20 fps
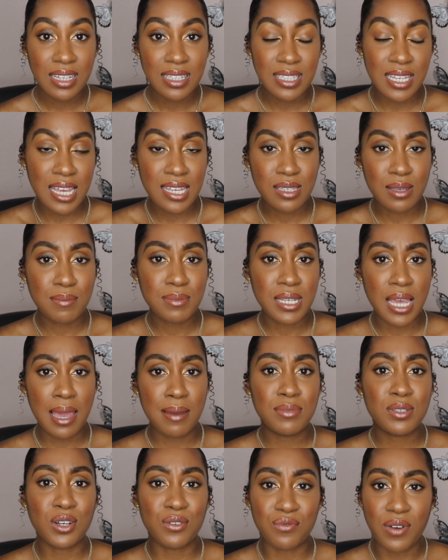Take some
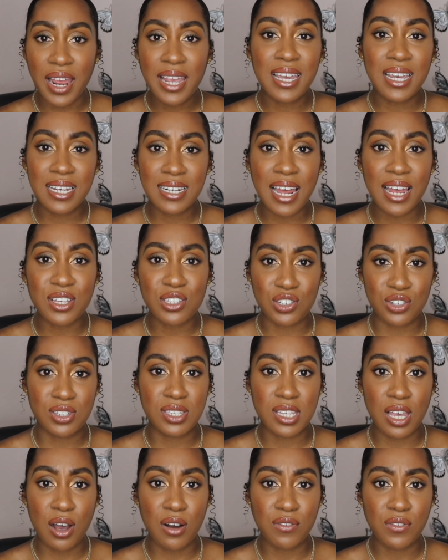time to recognize
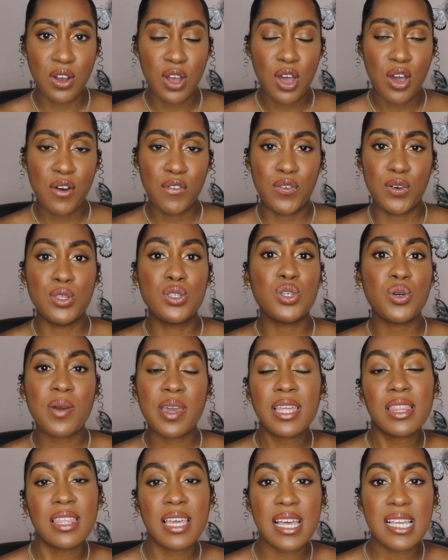yourself for
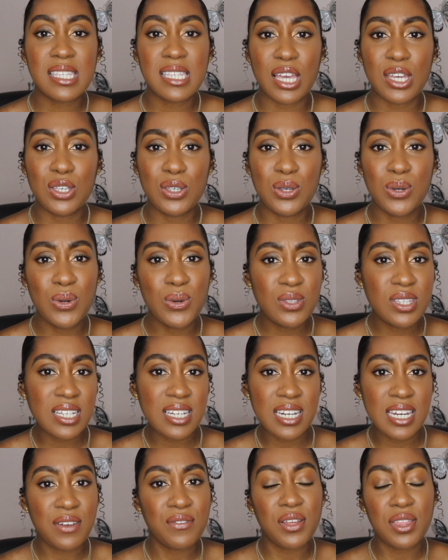doing things that you
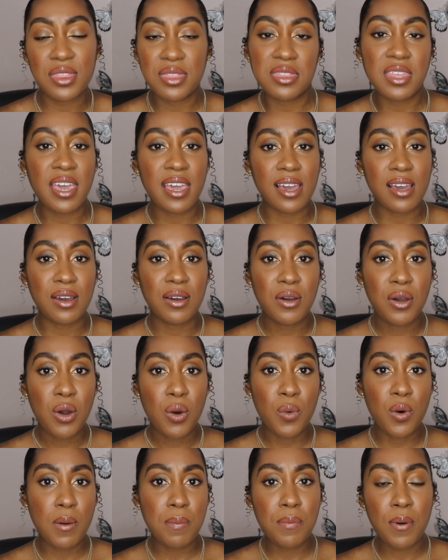didn't even think
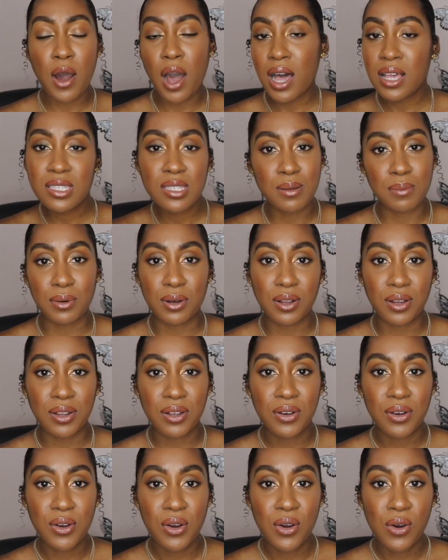were
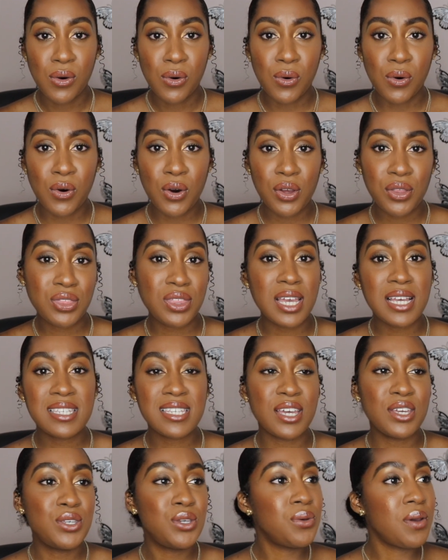possible or things
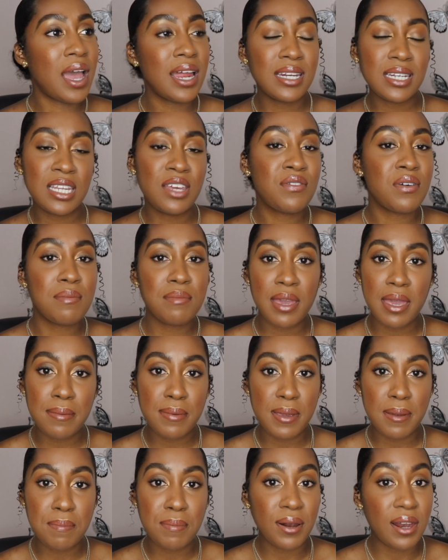that you hadn't even
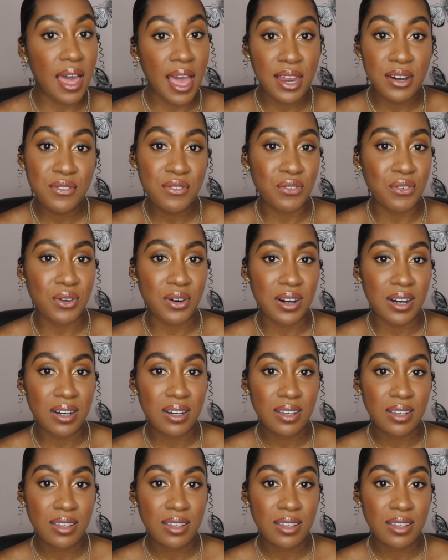maybe planned for.